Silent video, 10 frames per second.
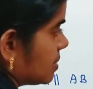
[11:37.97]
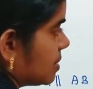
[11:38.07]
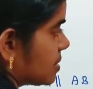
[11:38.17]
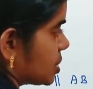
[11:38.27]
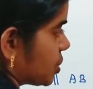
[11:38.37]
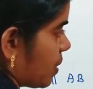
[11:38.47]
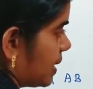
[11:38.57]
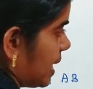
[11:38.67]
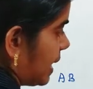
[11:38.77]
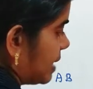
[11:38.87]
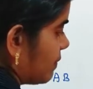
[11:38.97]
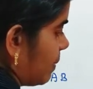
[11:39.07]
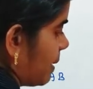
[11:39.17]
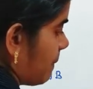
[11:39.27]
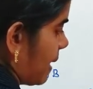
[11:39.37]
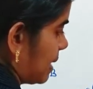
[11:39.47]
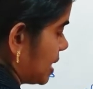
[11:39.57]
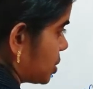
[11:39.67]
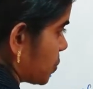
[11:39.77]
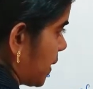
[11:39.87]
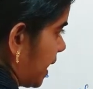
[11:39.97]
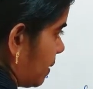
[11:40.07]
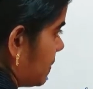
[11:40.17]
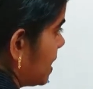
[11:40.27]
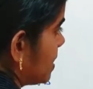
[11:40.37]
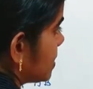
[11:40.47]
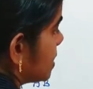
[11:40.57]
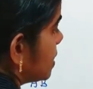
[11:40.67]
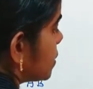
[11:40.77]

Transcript: This drawn line will be parallel to AB.